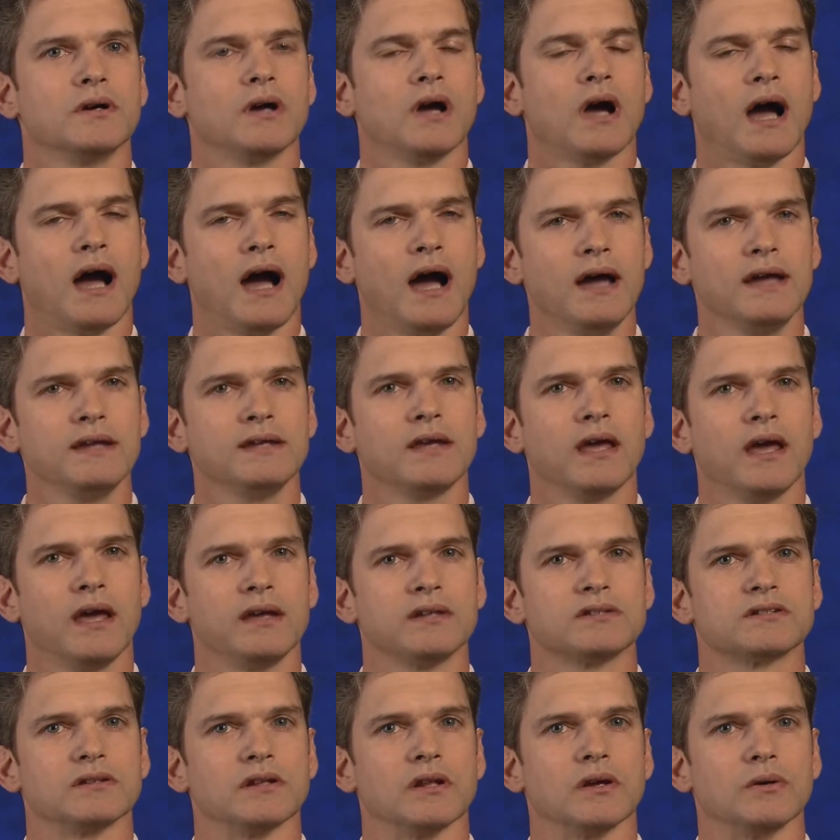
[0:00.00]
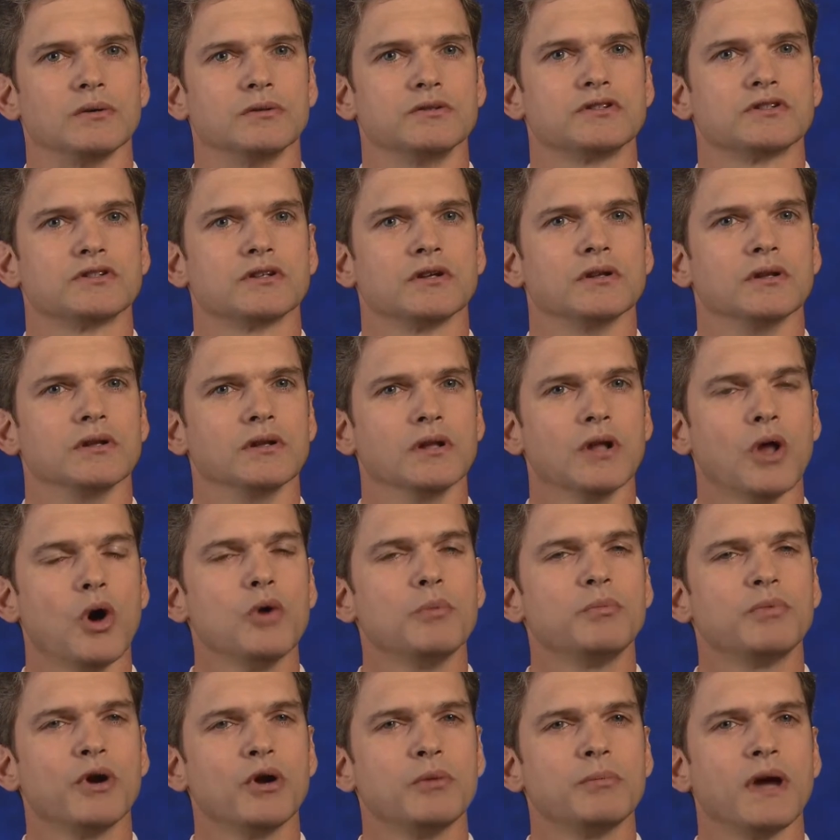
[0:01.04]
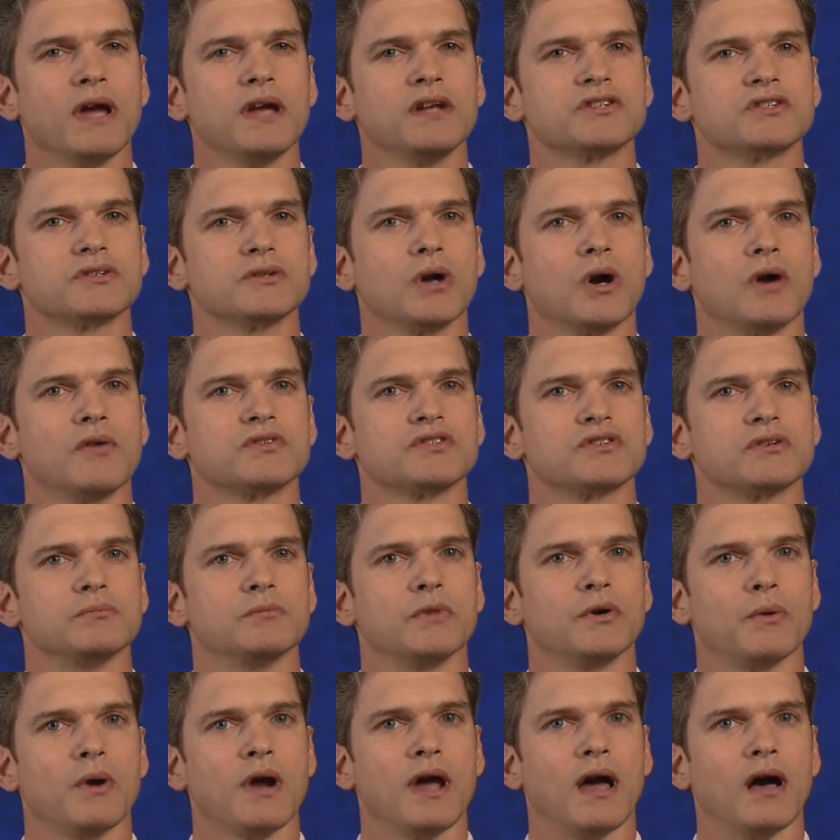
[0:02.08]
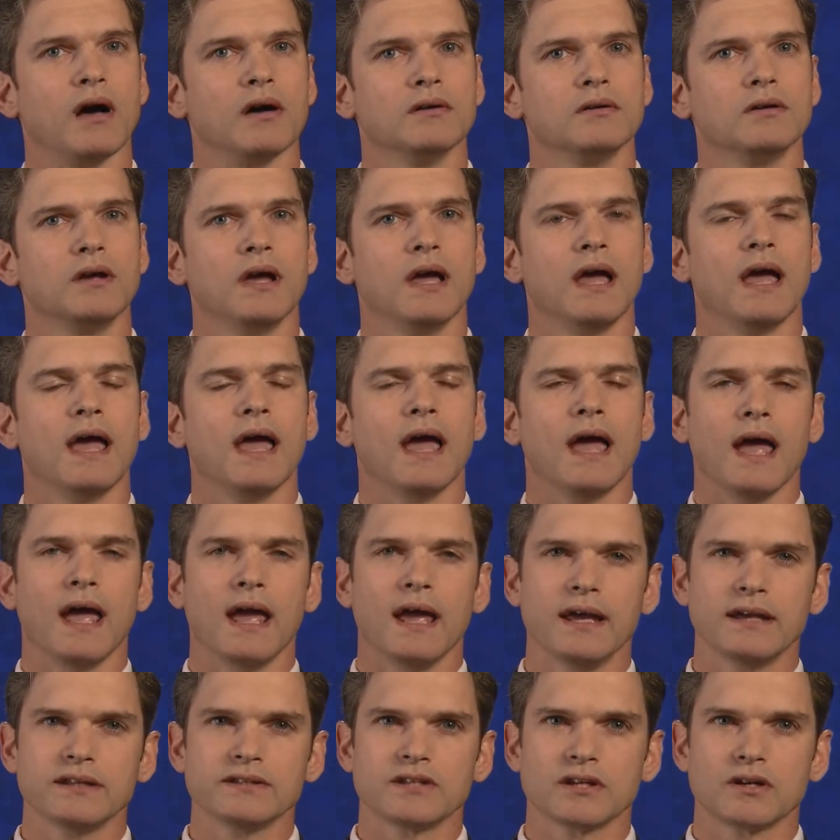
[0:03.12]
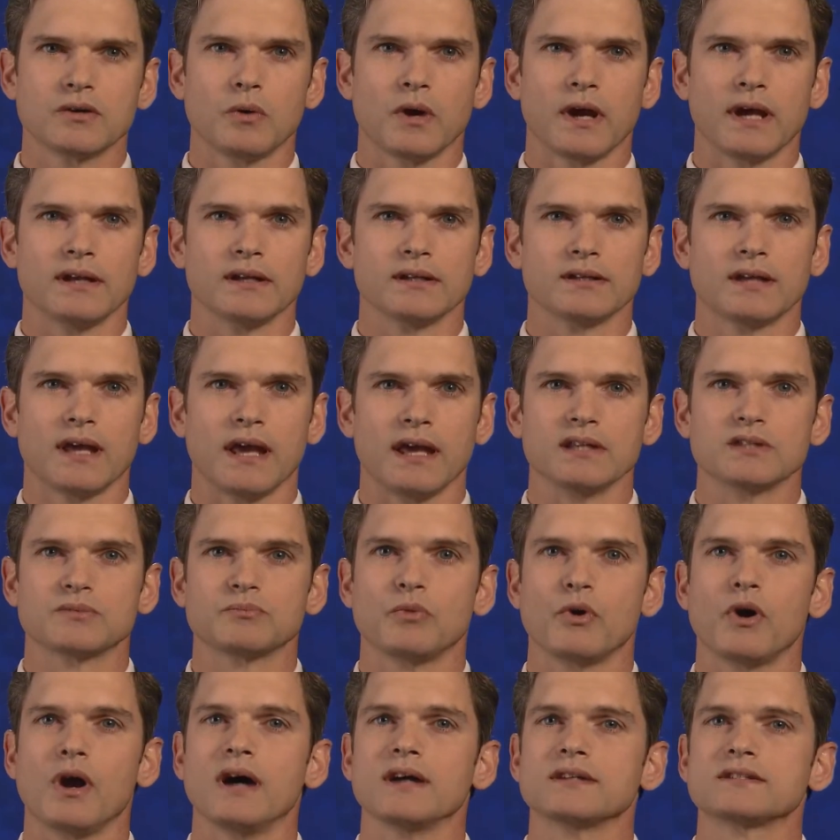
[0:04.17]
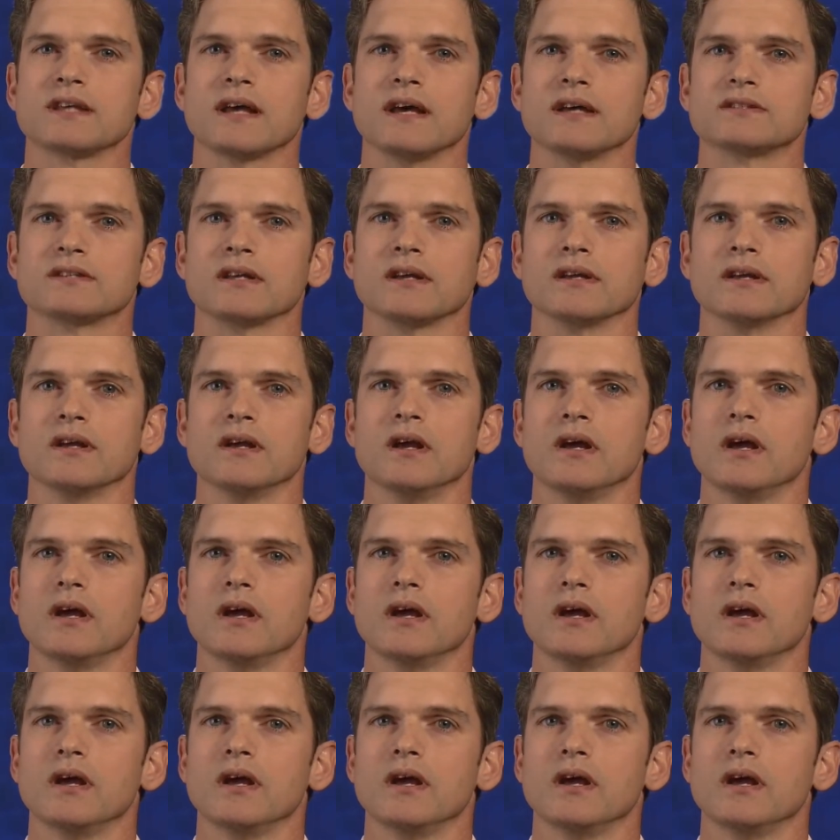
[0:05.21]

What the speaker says: High caseloads, low probation officer morale, antiquated case processing,